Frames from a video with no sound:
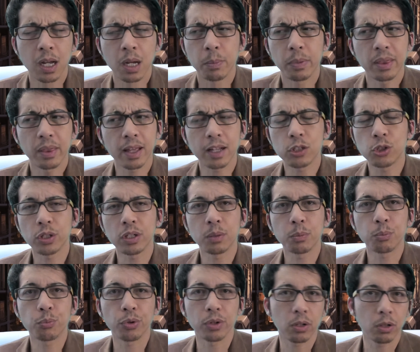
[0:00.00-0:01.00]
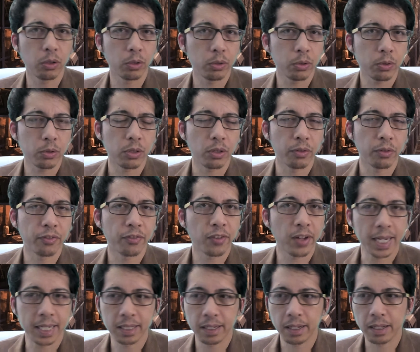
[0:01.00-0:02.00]
but that shouldn't preclude you
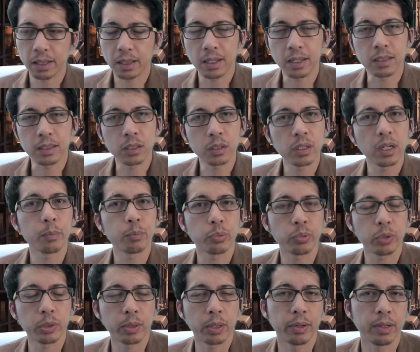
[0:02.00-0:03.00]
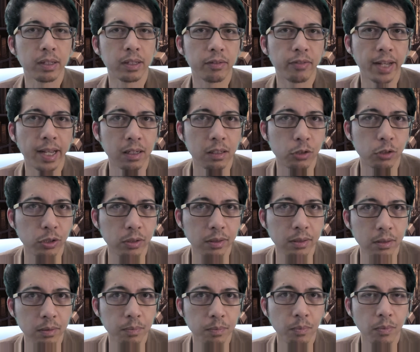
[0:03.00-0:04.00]
finding these temporary advantages.